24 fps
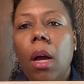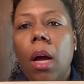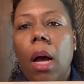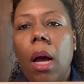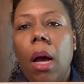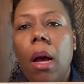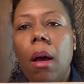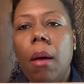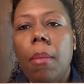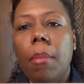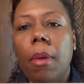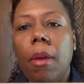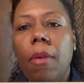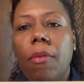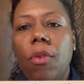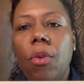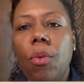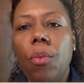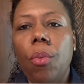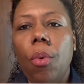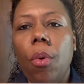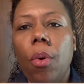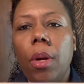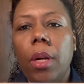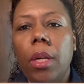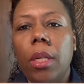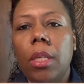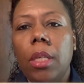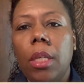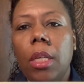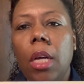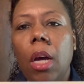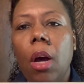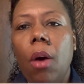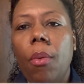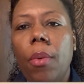um, if you wanted to
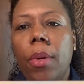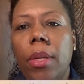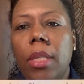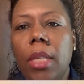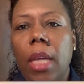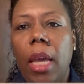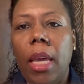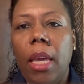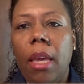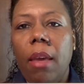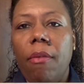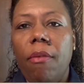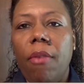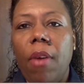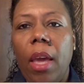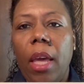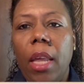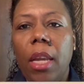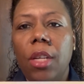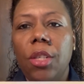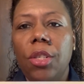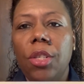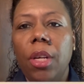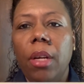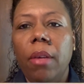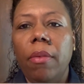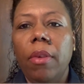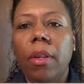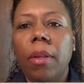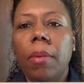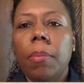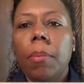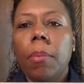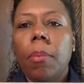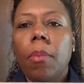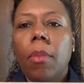go and take advantage of it.